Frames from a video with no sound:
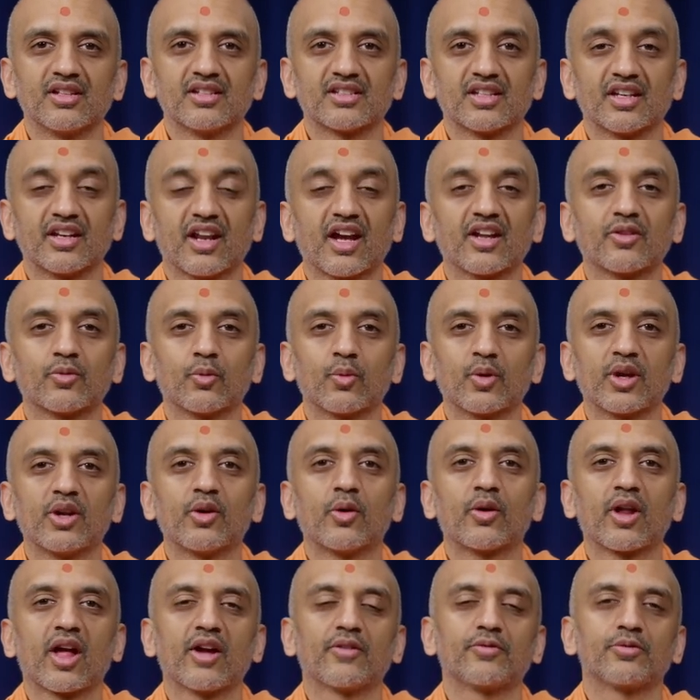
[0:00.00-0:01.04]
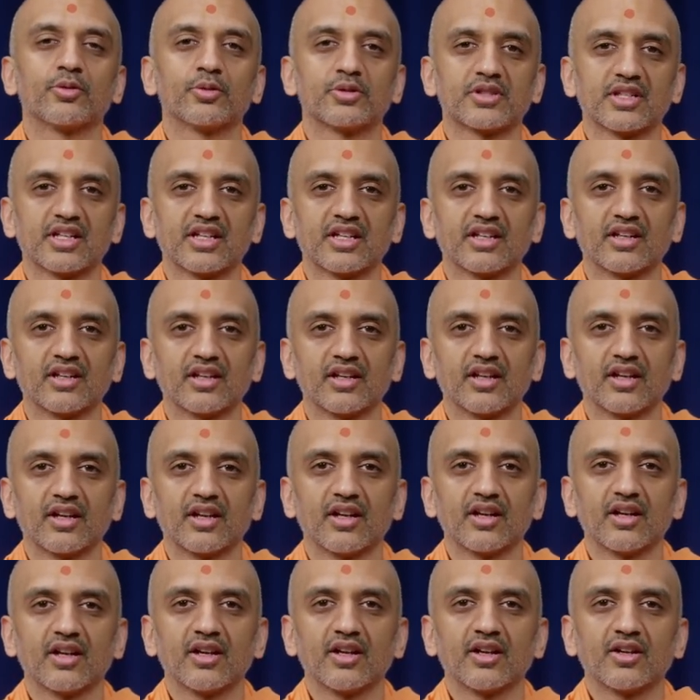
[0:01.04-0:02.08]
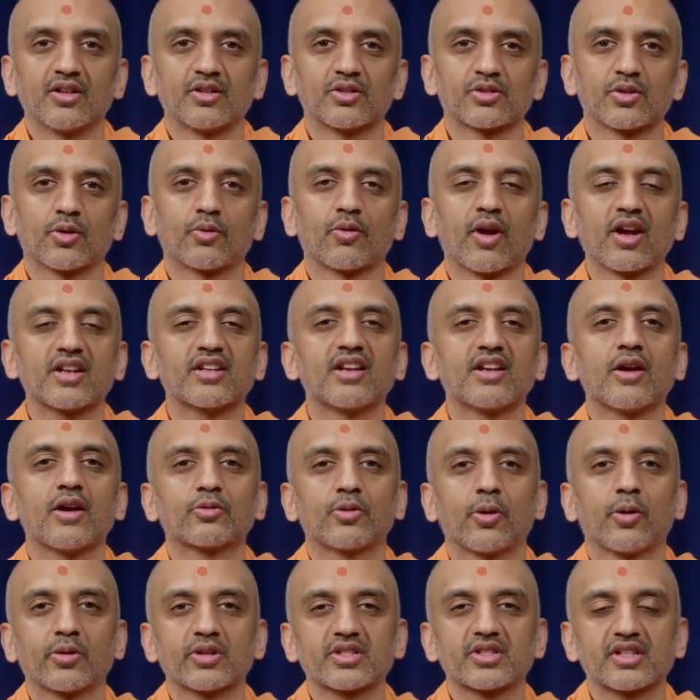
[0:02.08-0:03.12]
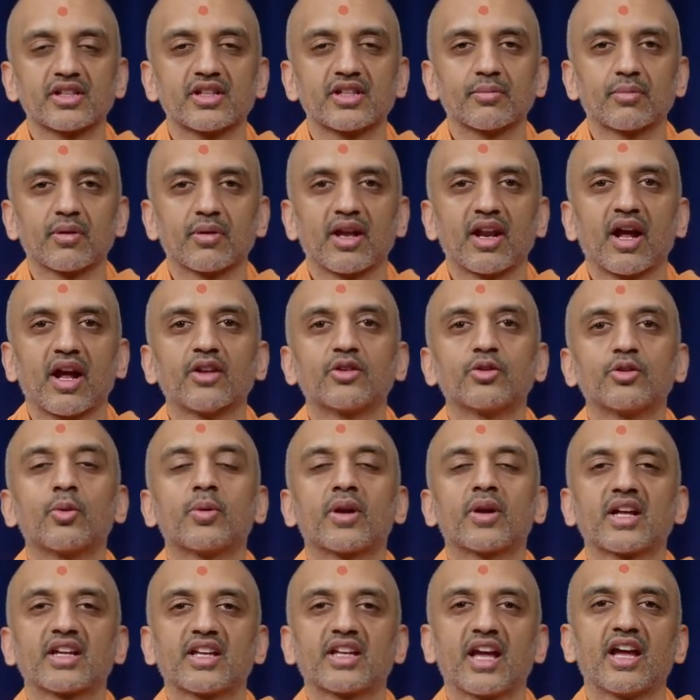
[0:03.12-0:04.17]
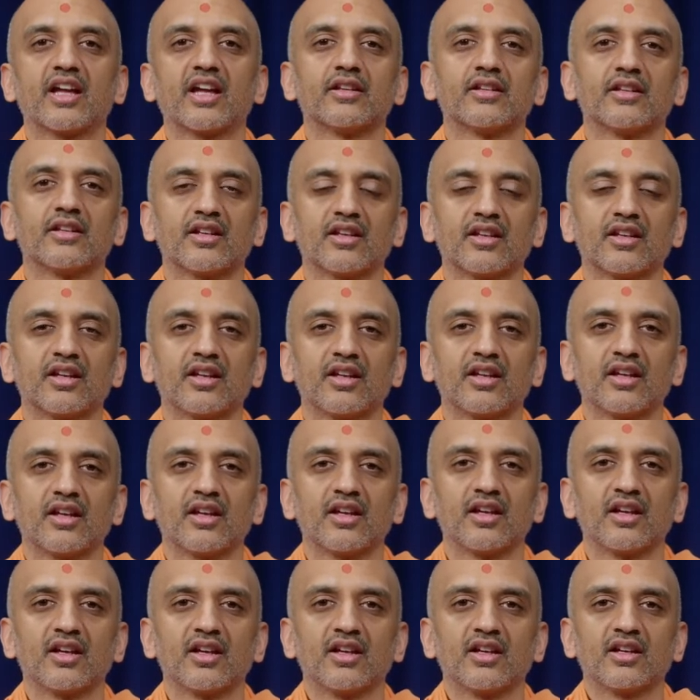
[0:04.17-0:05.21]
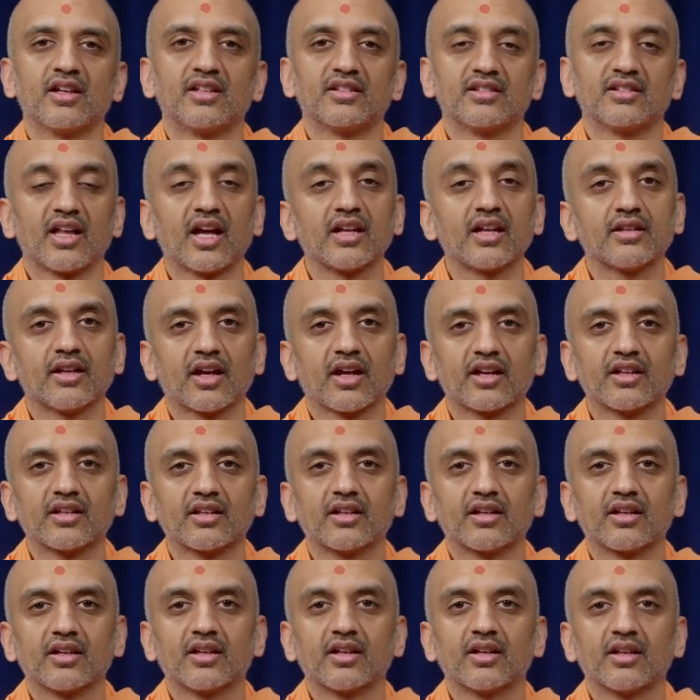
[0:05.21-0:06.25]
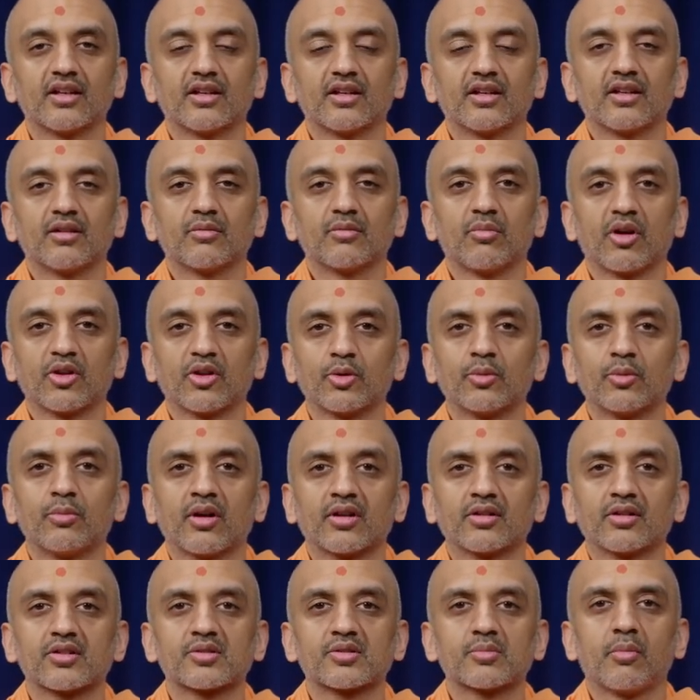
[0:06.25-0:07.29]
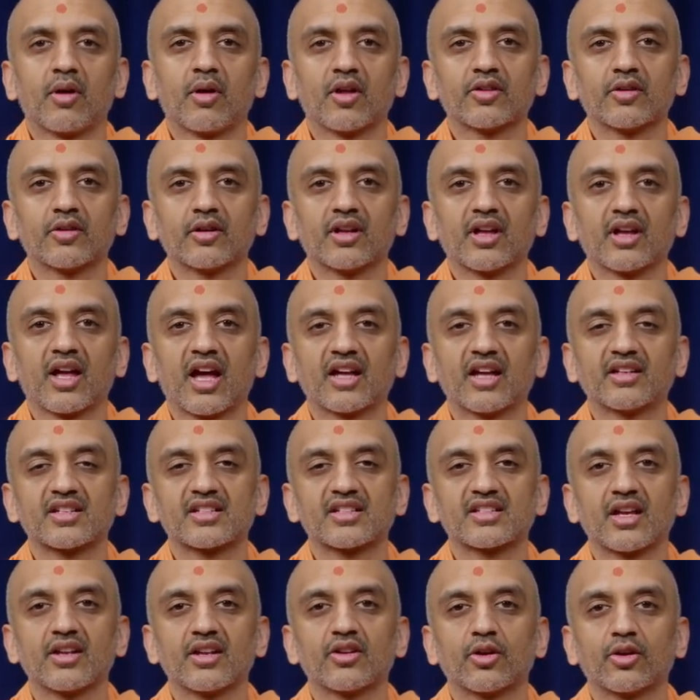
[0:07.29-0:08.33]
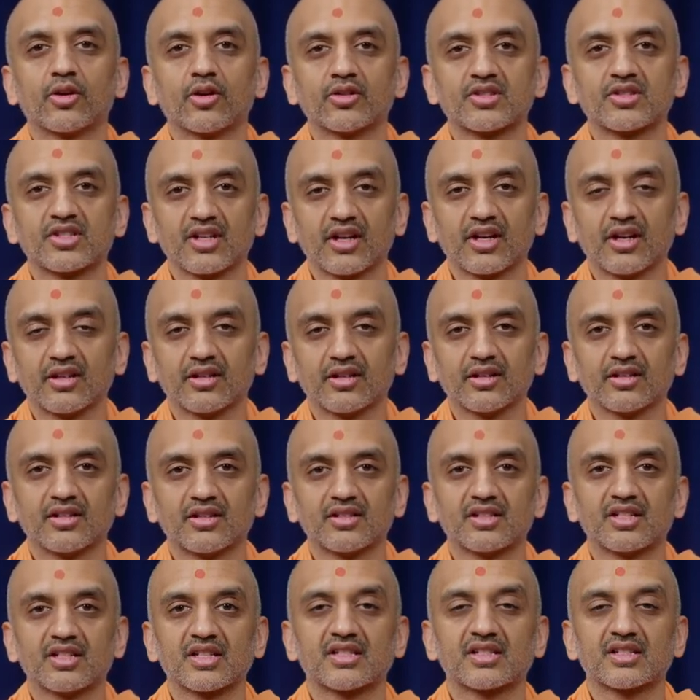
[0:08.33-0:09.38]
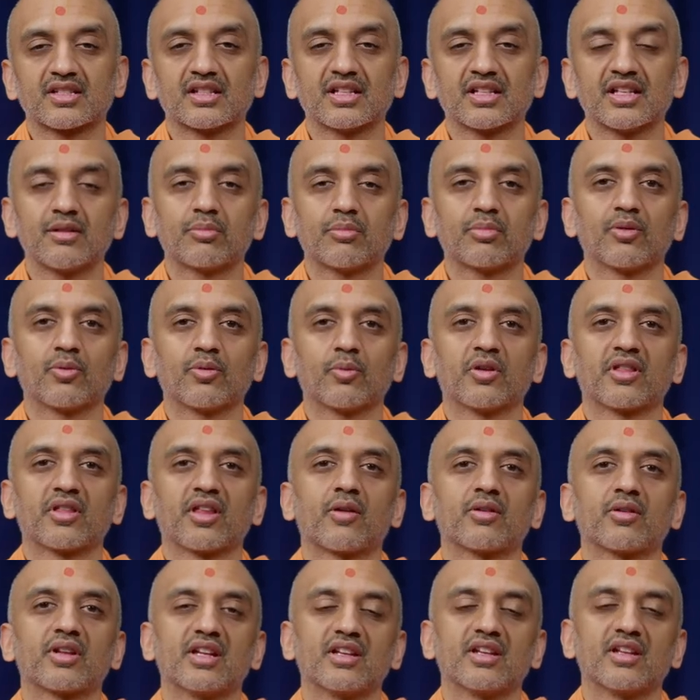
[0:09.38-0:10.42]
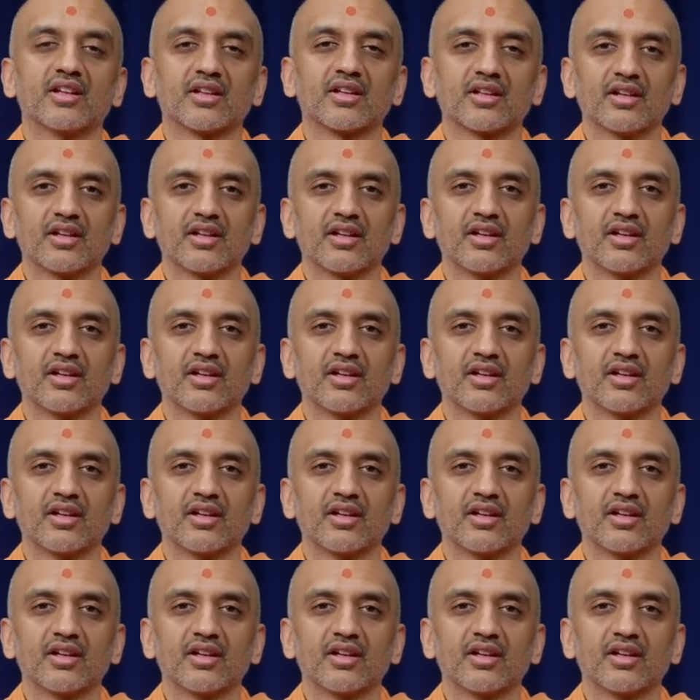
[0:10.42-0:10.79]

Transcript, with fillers: Tonight, we don't have food to eat. So right now, go to sleep and I'll do what I can. That night, Madhu Mangal's mother had to send her son to sleep without eating.